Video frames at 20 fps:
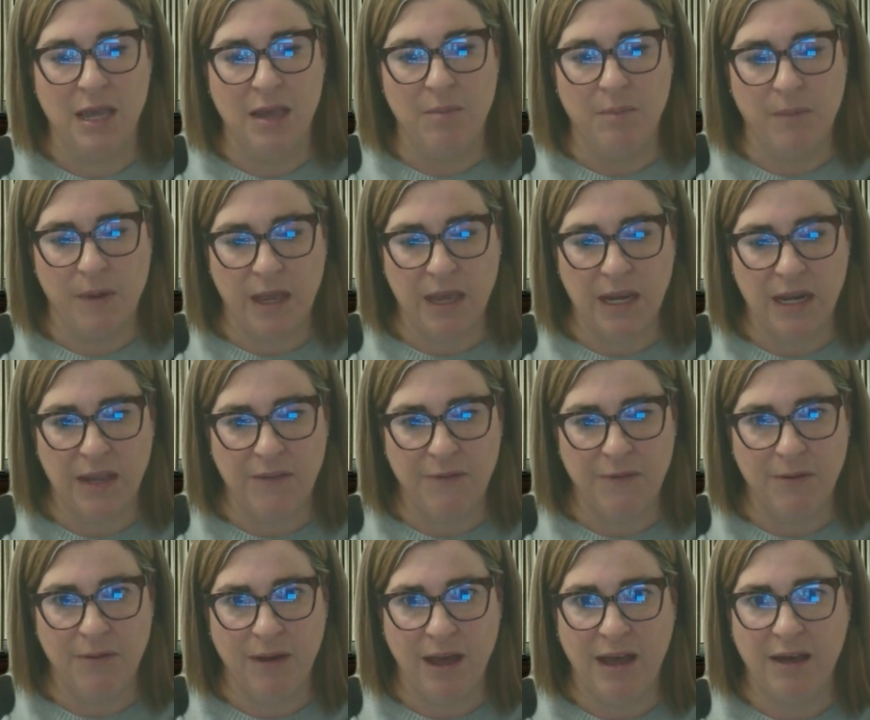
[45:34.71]
But if
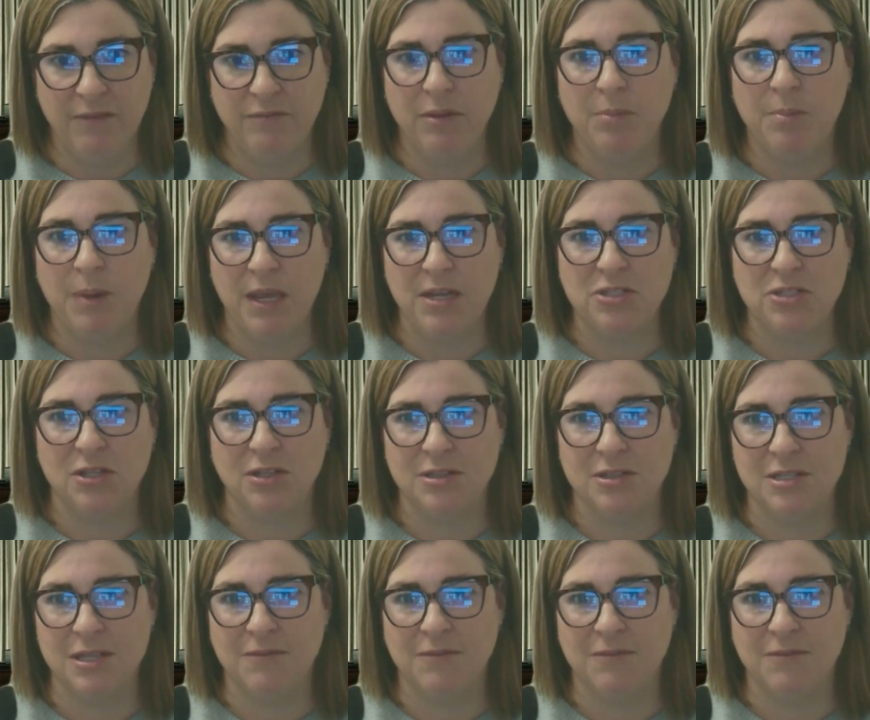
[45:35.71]
you have the patience,